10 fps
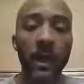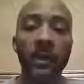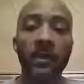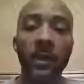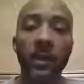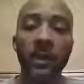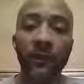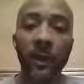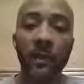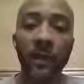She was
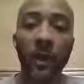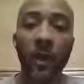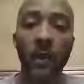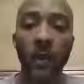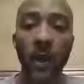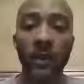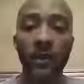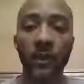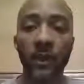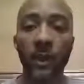focusing on what
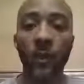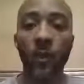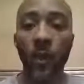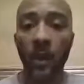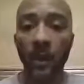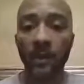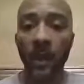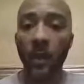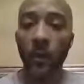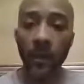she wants.
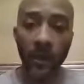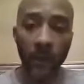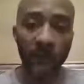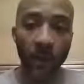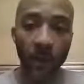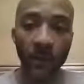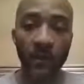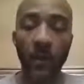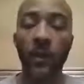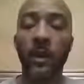When you focus
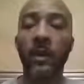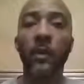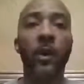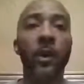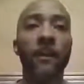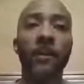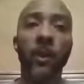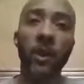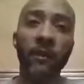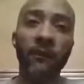on what you want,
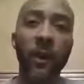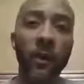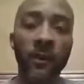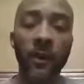when you focus on